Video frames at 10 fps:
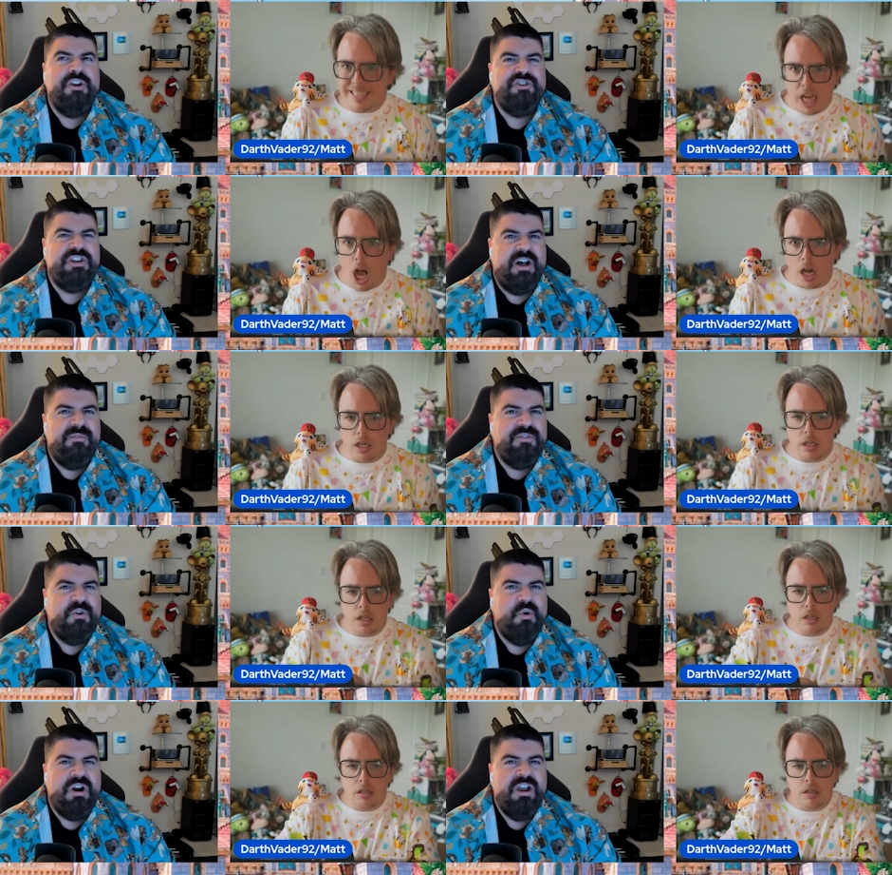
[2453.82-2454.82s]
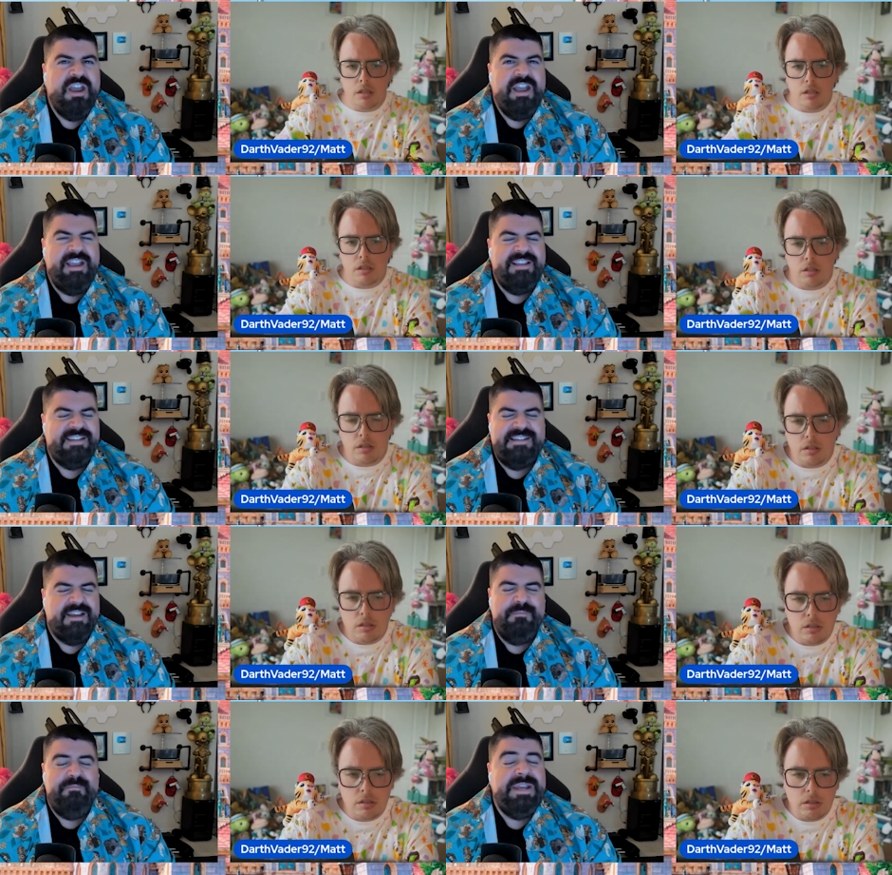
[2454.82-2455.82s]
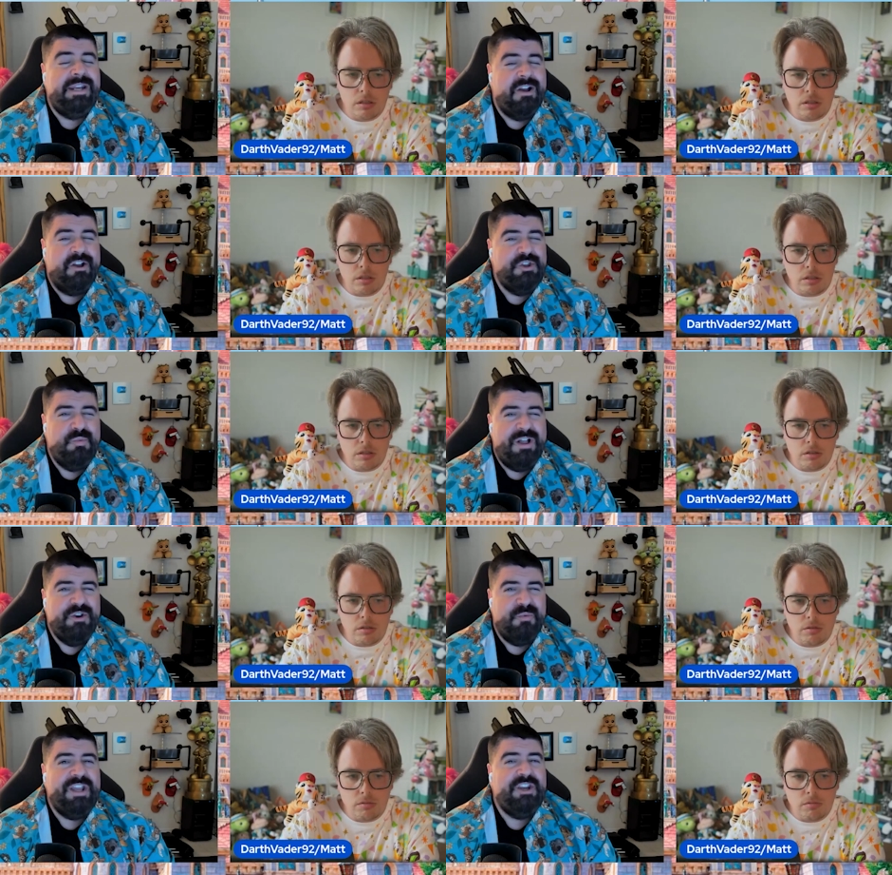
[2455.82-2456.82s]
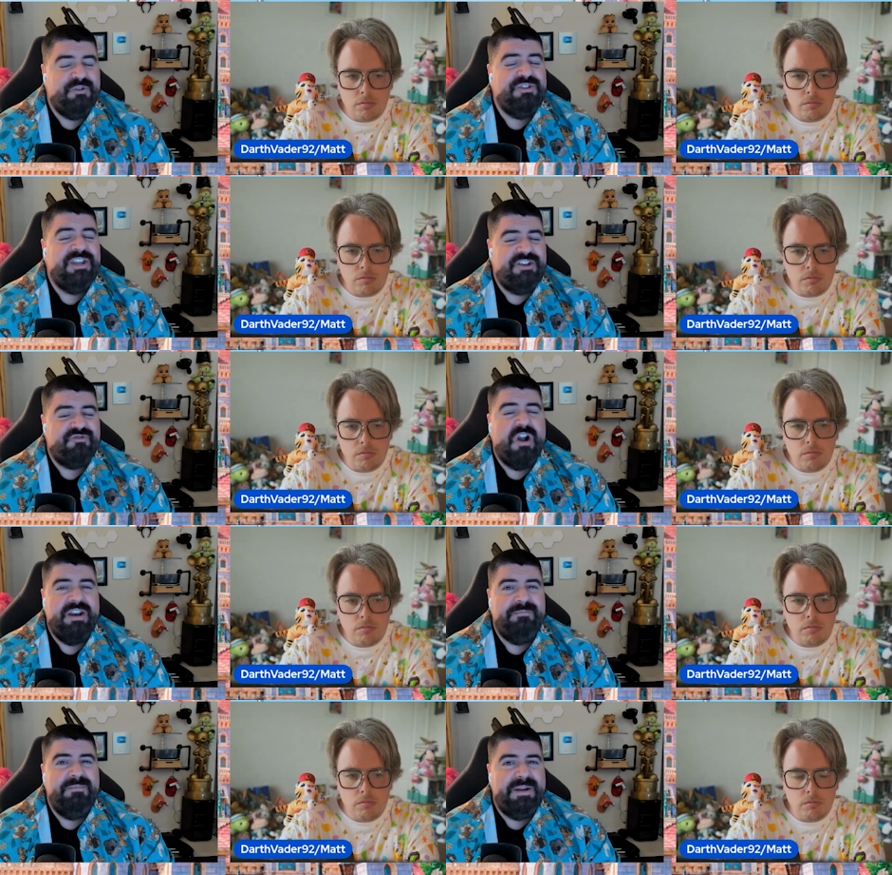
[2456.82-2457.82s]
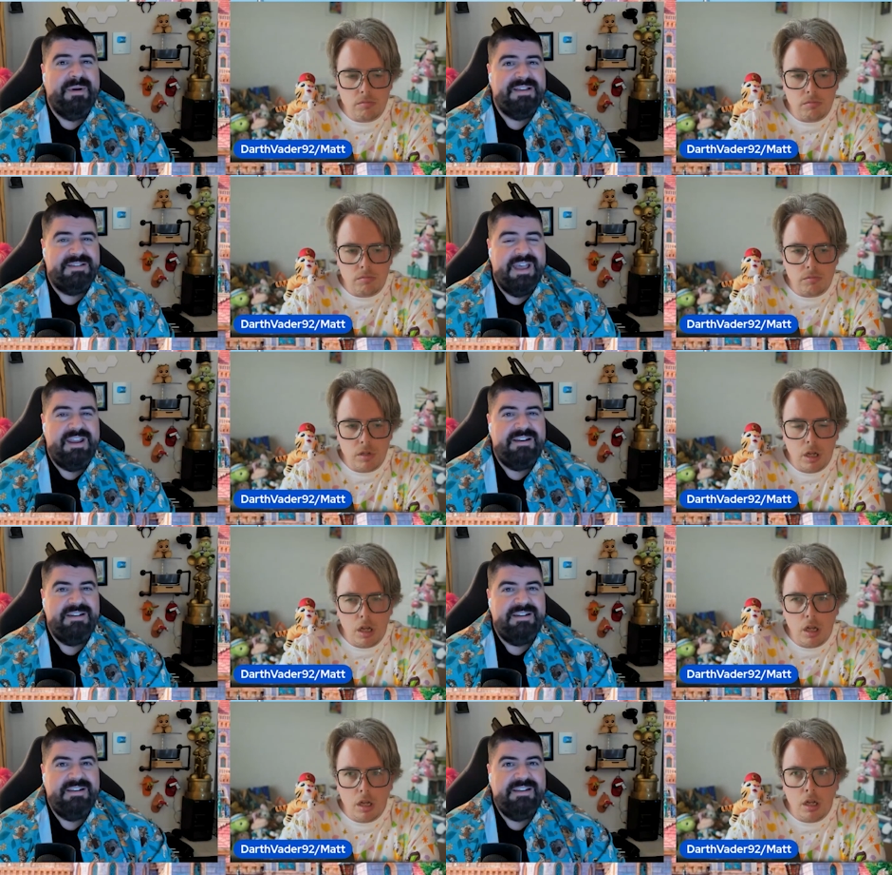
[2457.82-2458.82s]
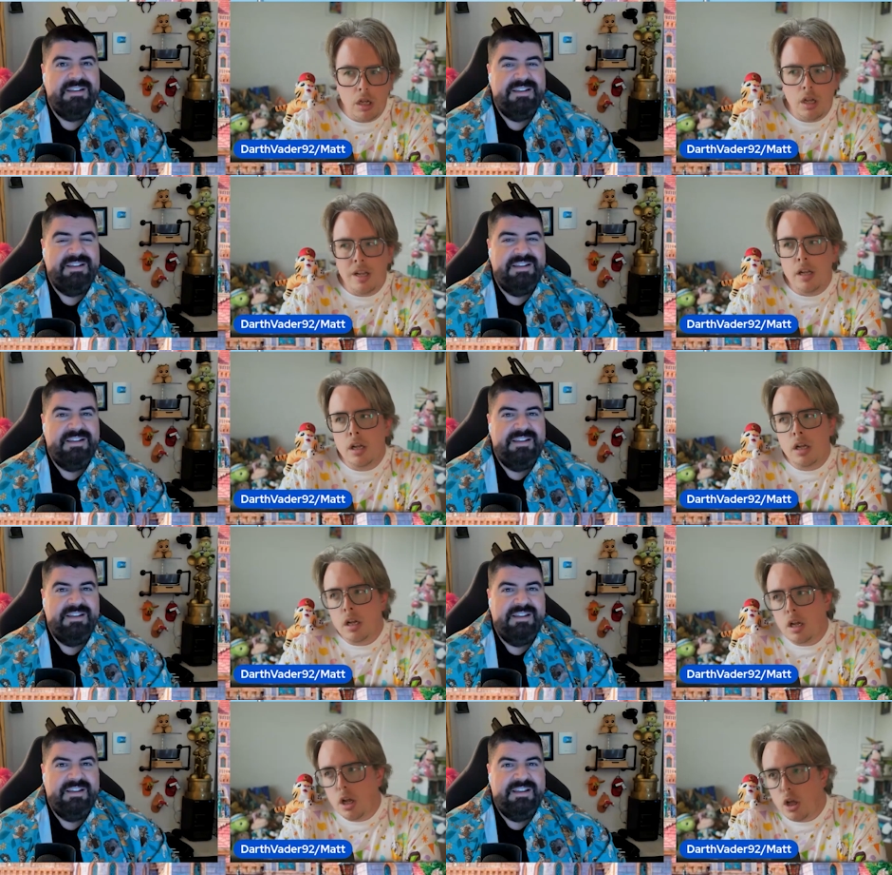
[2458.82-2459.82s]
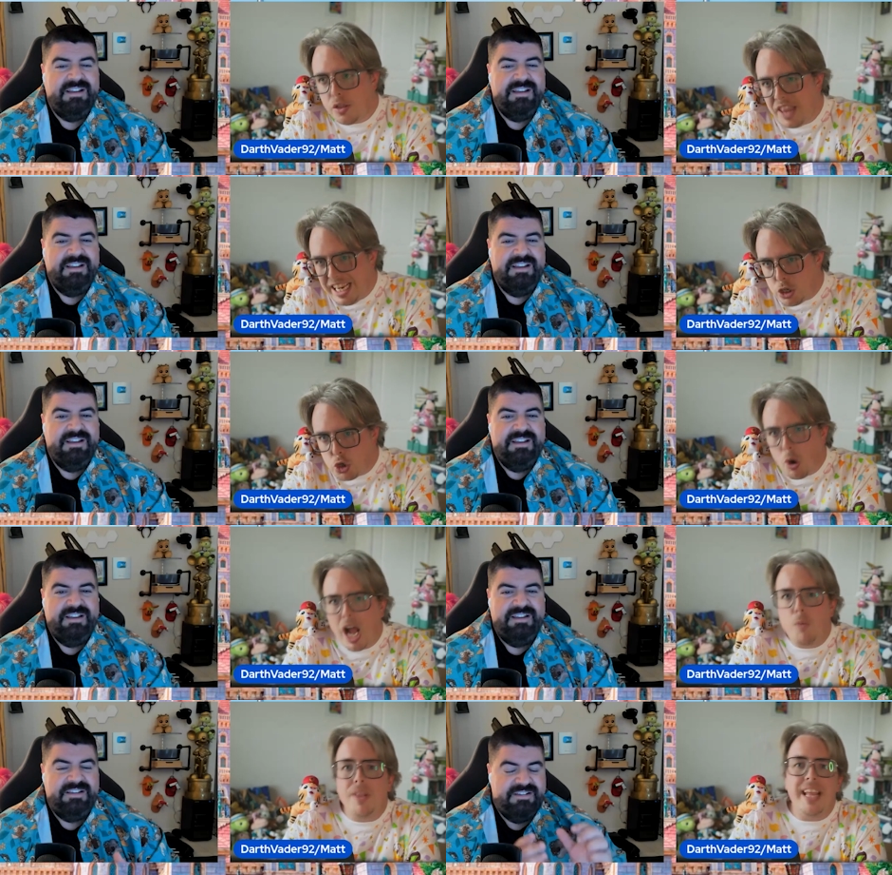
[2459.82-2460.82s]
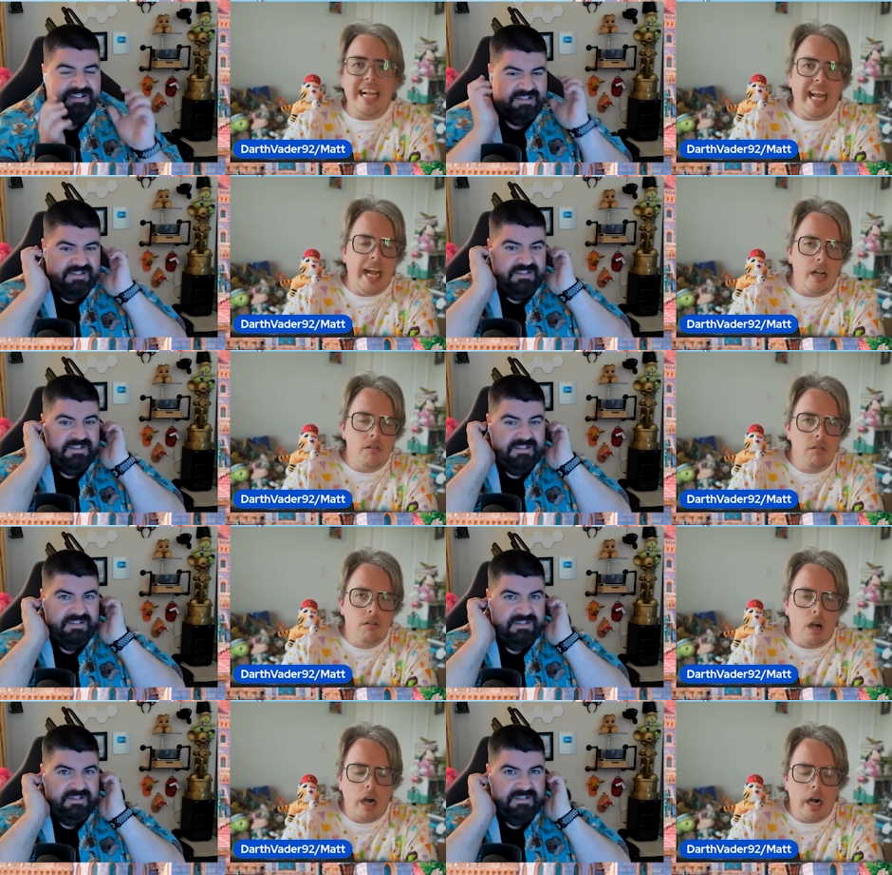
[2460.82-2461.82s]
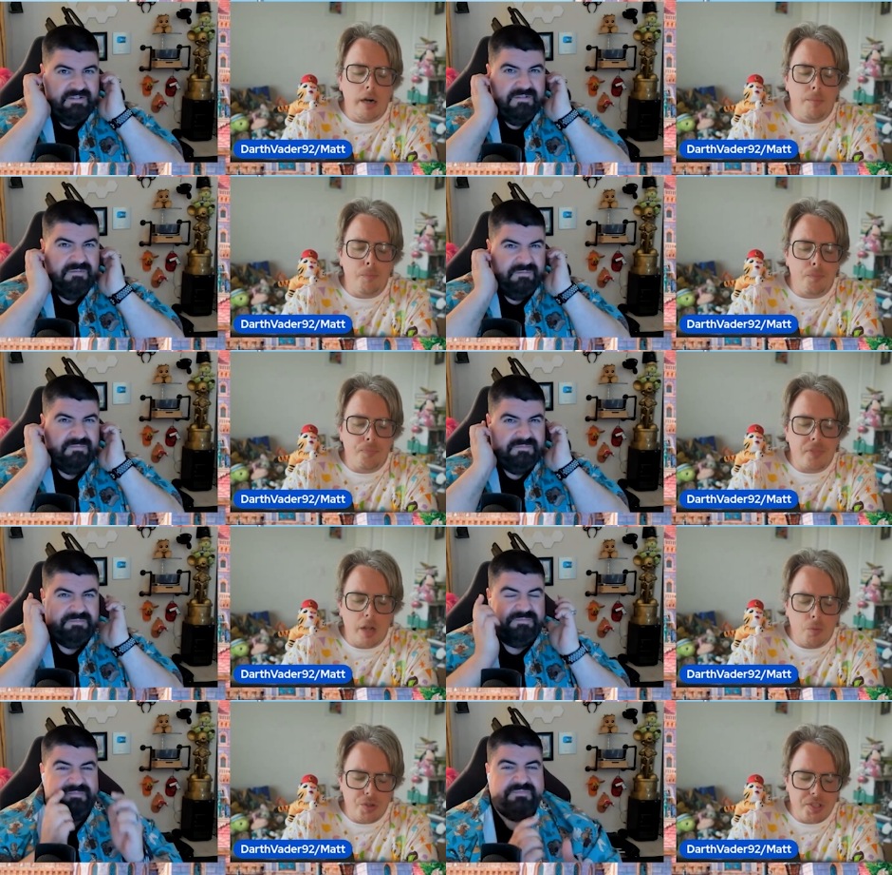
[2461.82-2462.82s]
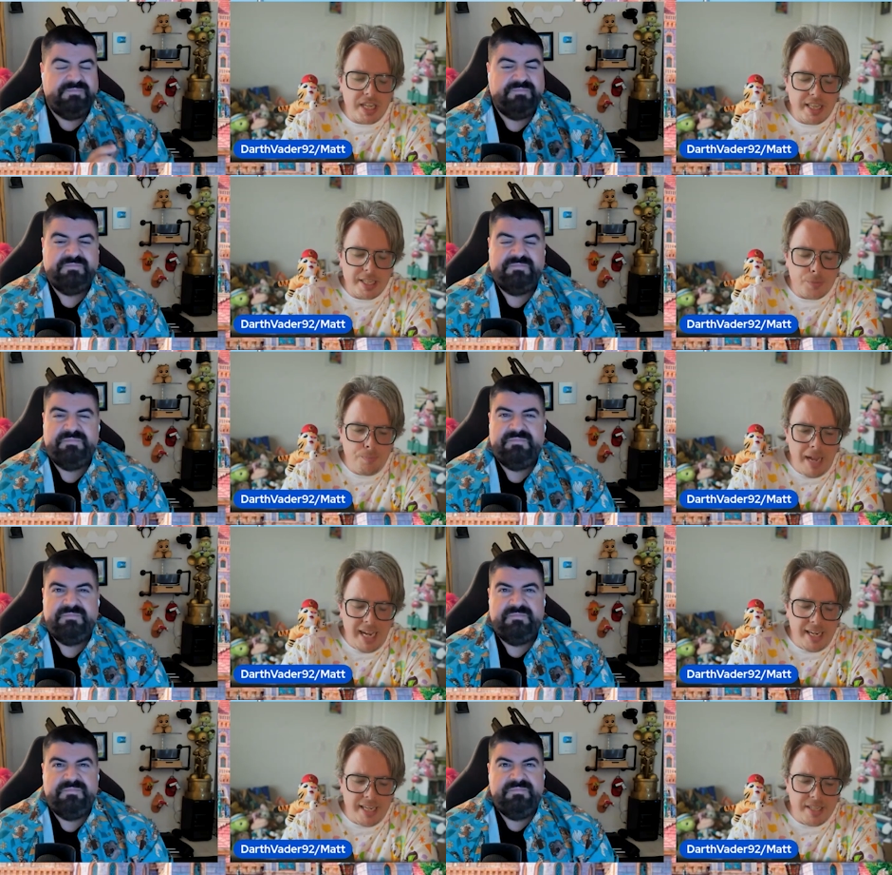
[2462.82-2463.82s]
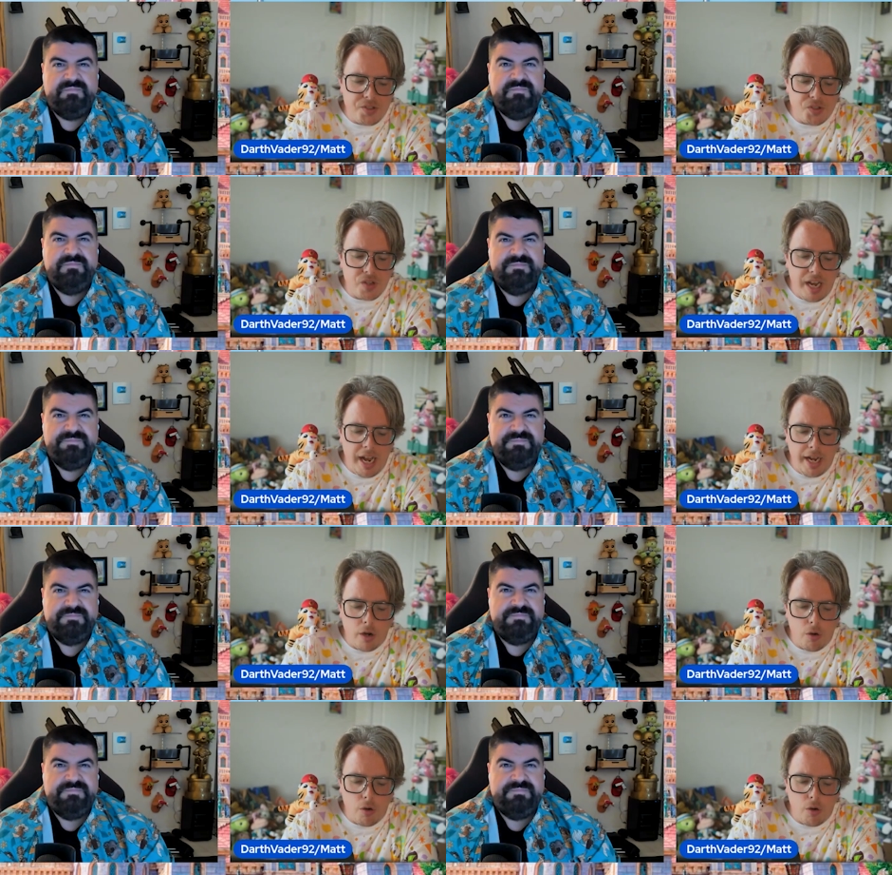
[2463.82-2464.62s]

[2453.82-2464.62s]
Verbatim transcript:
Speaker 1: undercover, or is the sun beating on you while you're waiting, or do they try to minimize that?
Speaker 2: They try when they can. I will say this. May is a